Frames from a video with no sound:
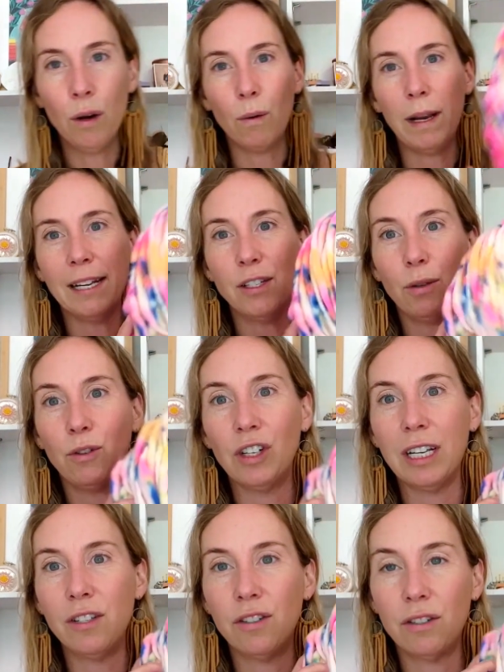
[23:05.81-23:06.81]
We also
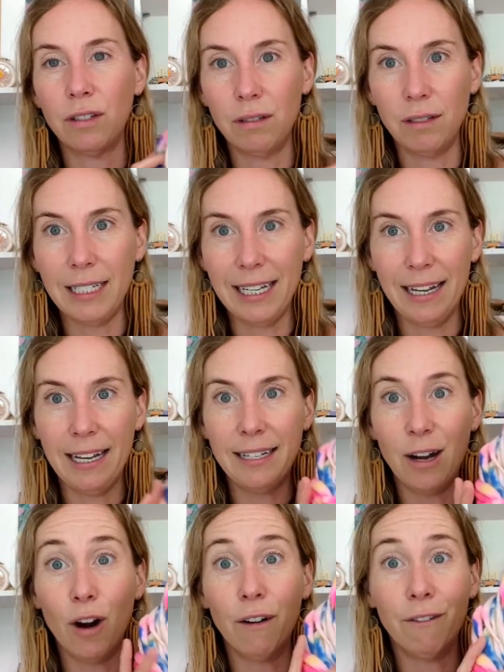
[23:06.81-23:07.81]
just did
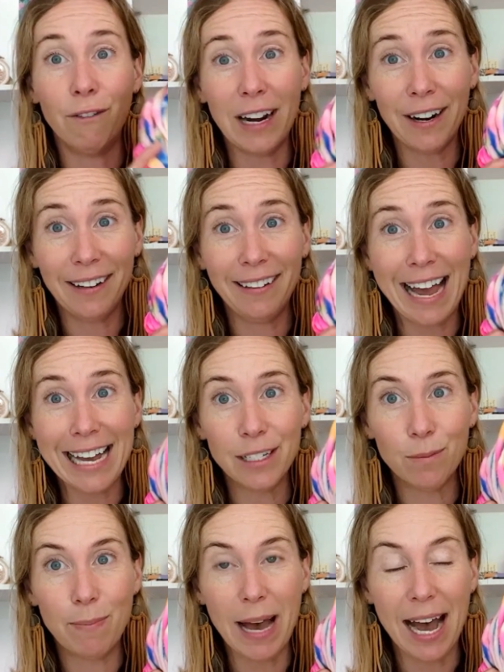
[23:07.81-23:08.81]
our very
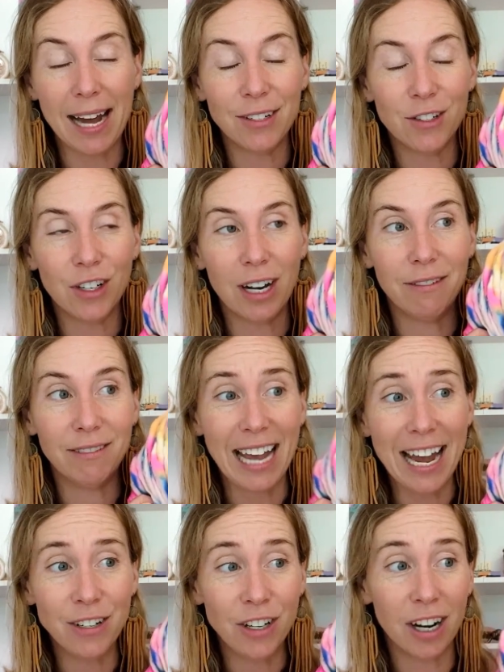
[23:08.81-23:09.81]
last batch of
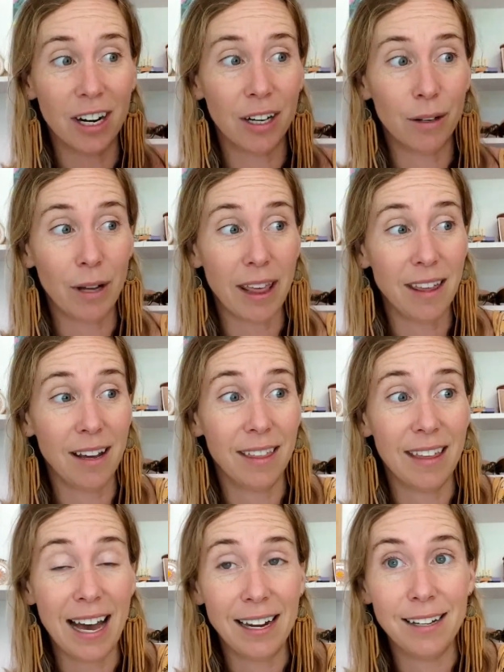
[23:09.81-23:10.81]
Ken yarn. I
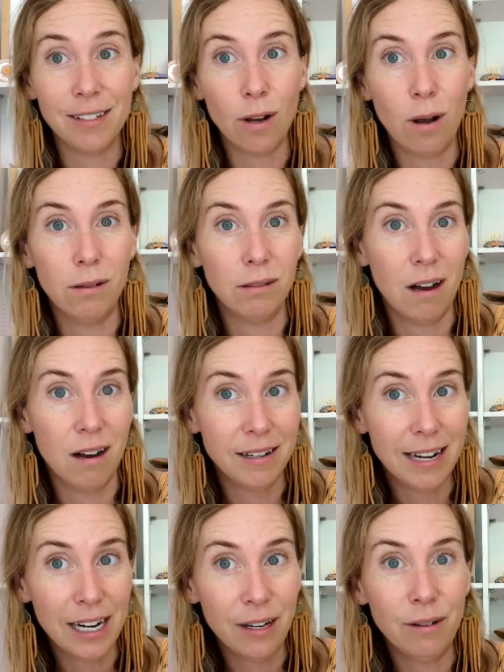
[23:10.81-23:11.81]
think that is all
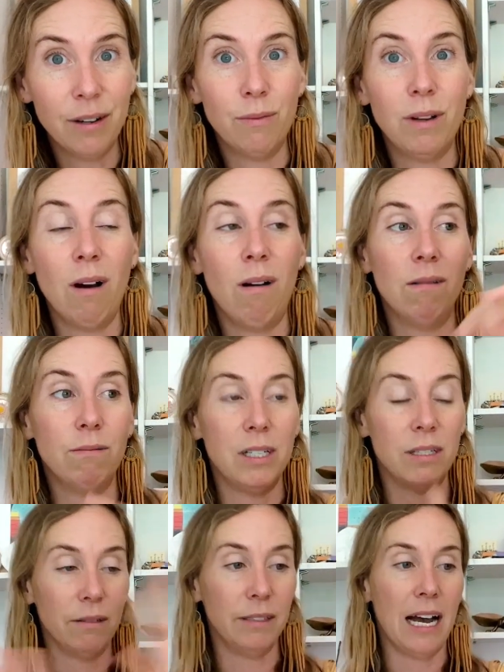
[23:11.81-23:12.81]
gone now. We
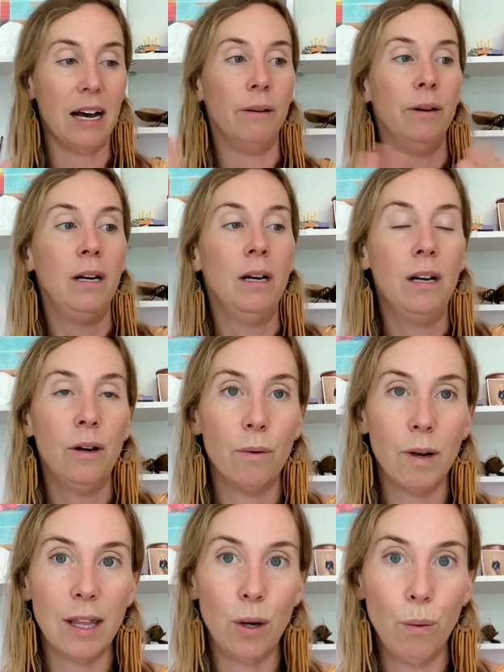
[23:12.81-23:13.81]
sold out
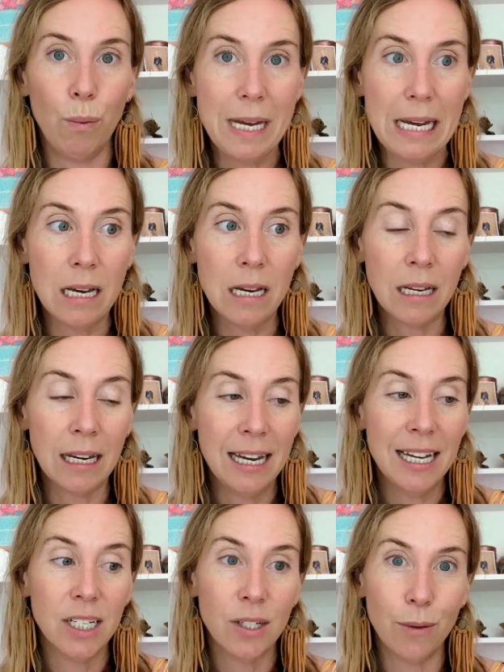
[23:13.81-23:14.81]
within a week.
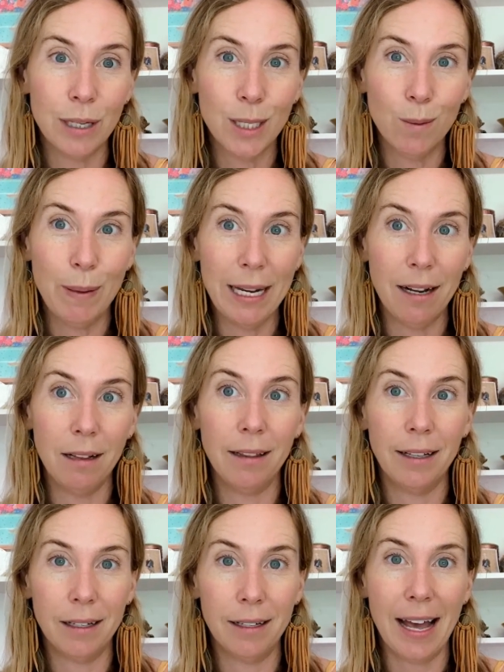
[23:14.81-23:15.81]
So it's been a
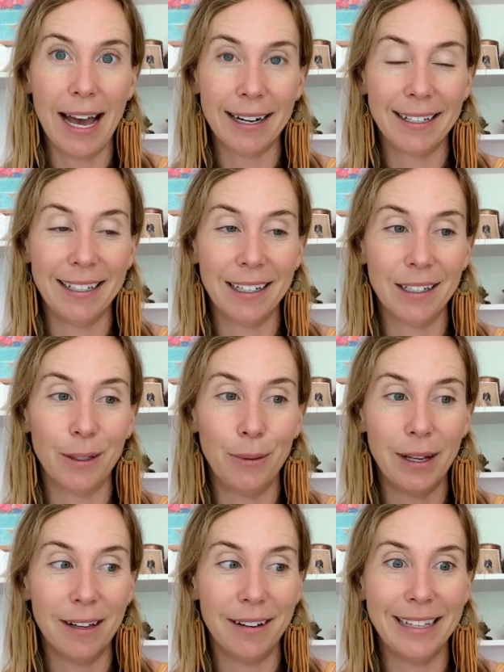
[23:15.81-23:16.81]
little hectic
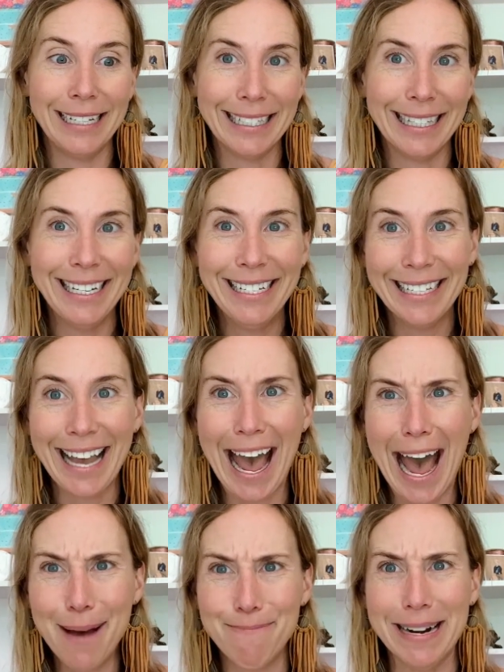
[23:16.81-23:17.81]
with all these things
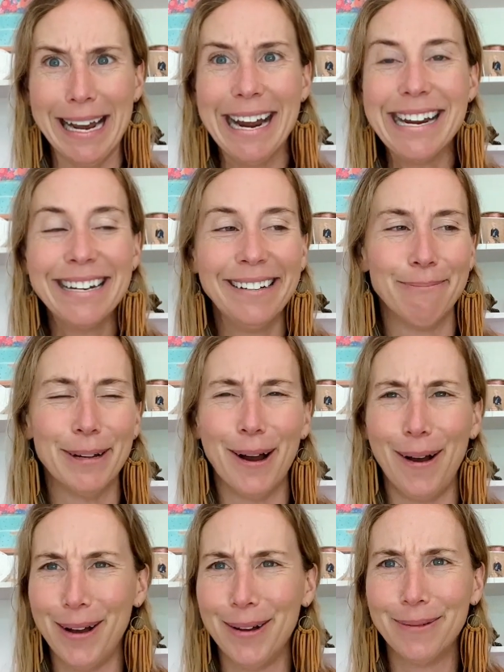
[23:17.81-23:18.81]
happening, but
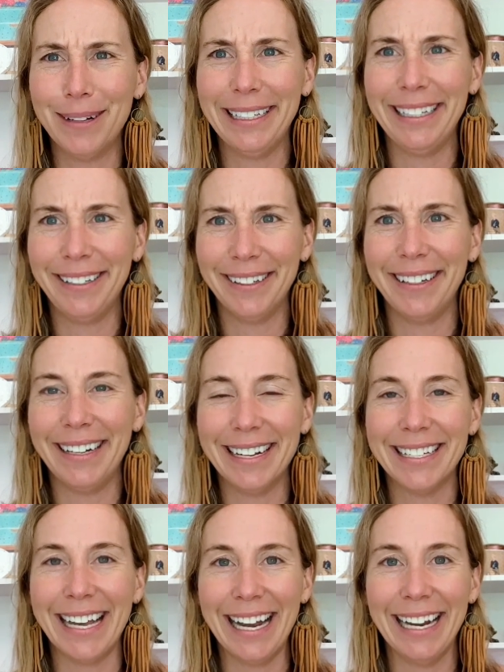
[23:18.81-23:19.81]
all really good,
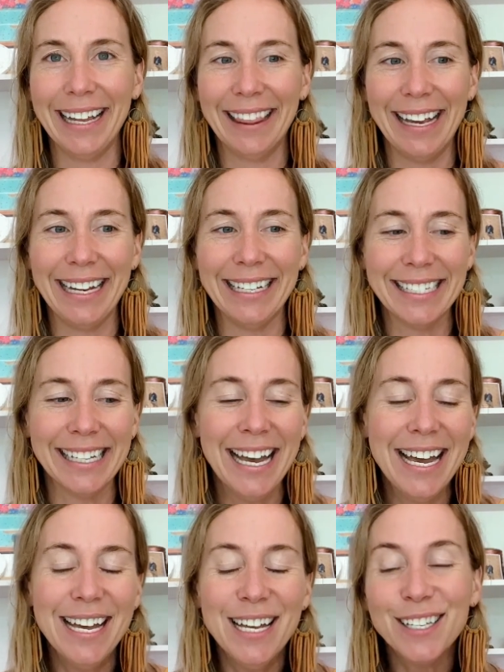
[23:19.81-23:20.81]
exciting things.
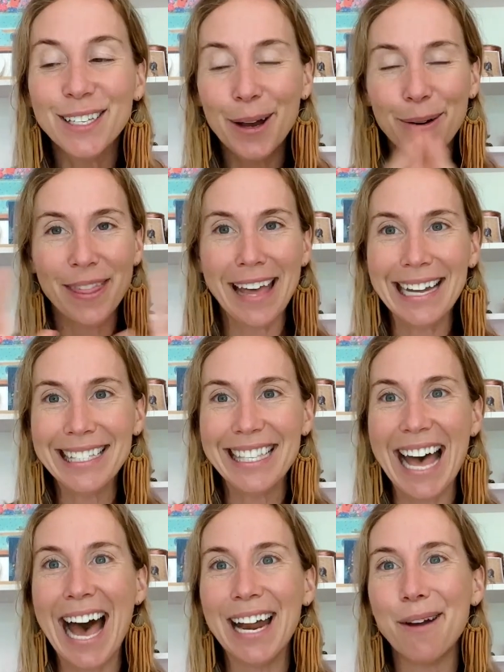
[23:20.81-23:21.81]
So that's
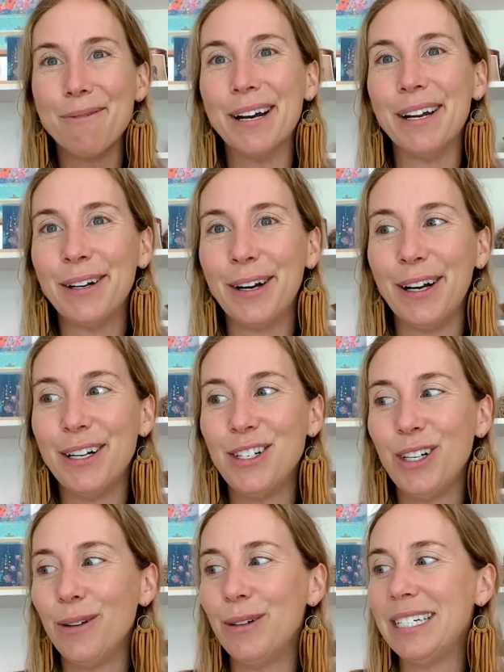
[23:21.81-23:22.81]
that. I want to encourage
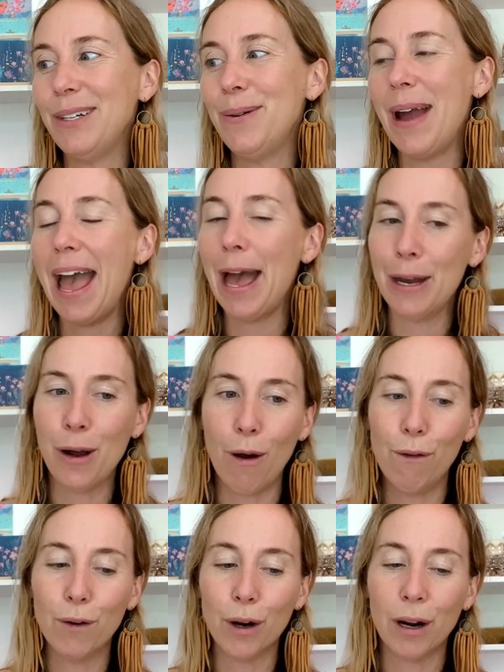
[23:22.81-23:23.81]
you to head
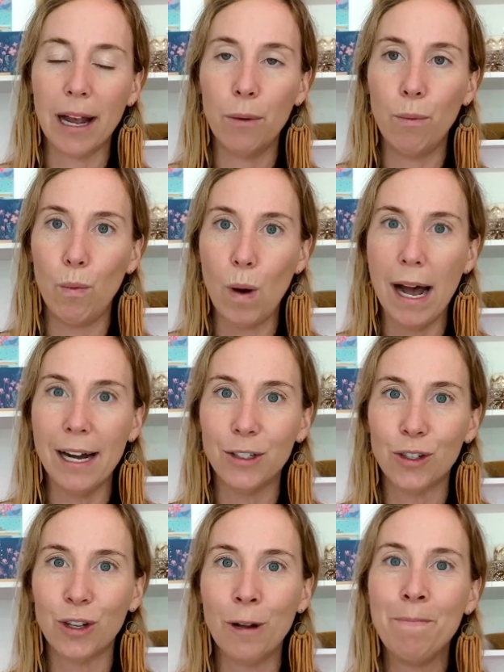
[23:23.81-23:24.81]
over and
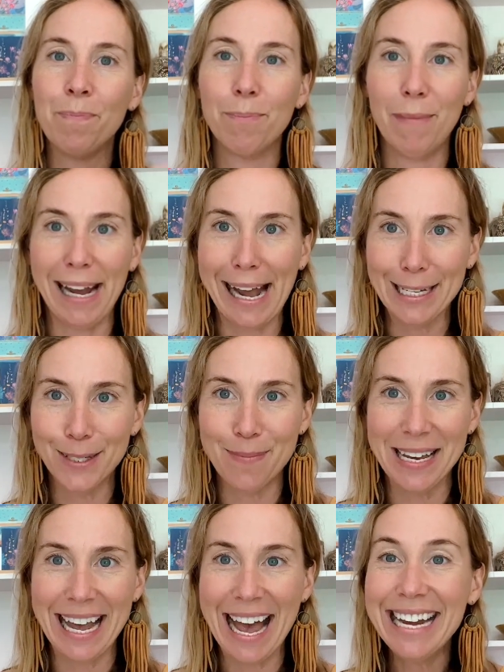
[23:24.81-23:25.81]
watch my Ask
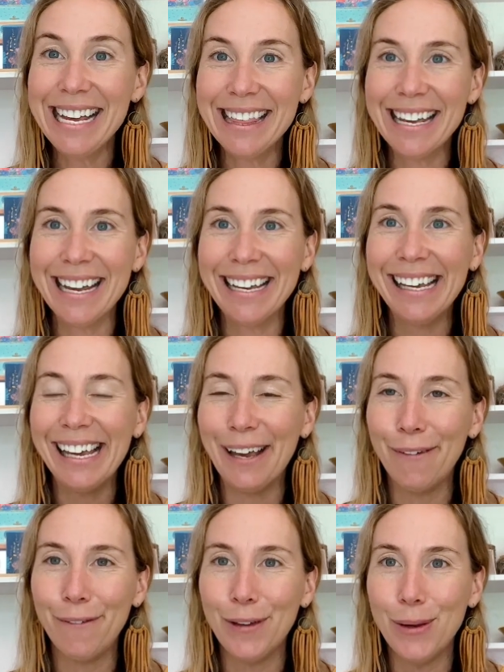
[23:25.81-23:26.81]
Me Anything
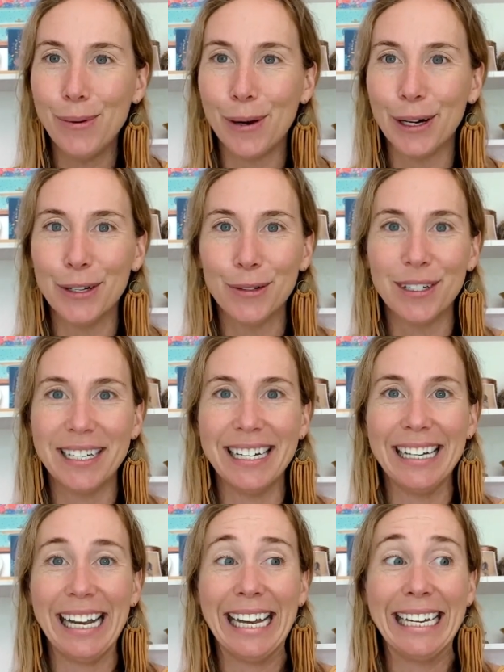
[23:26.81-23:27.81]
if you are
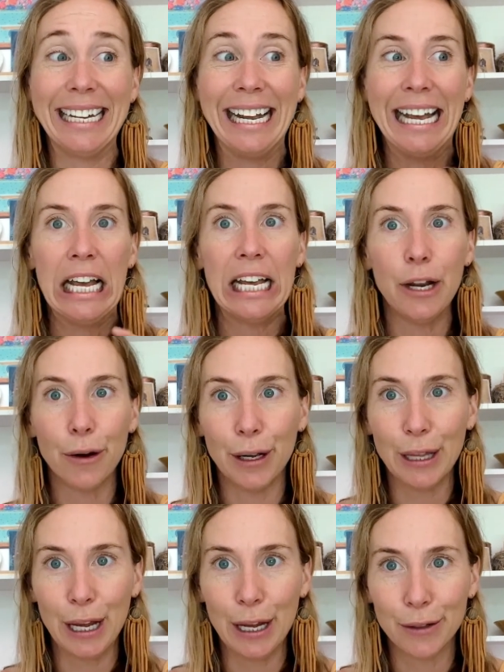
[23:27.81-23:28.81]
interested in hearing
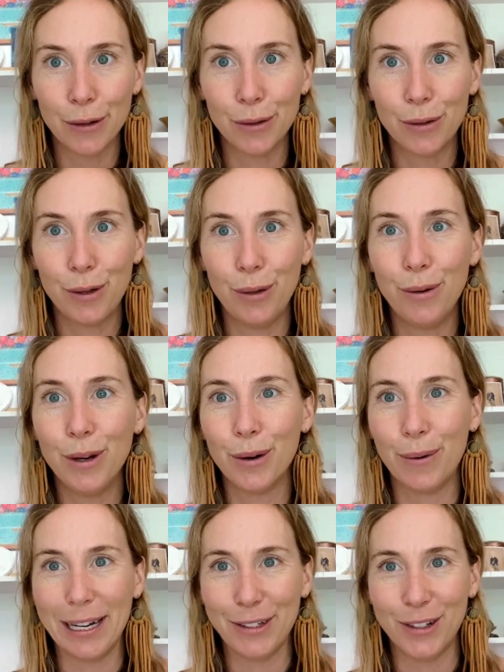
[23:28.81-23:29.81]
the answers to your
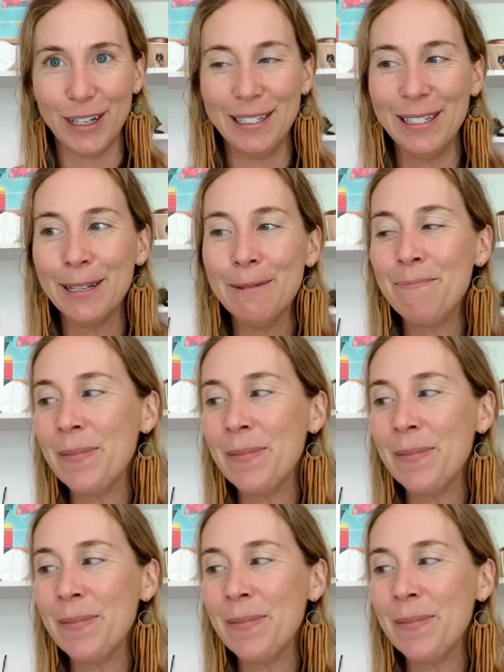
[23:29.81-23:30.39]
questions.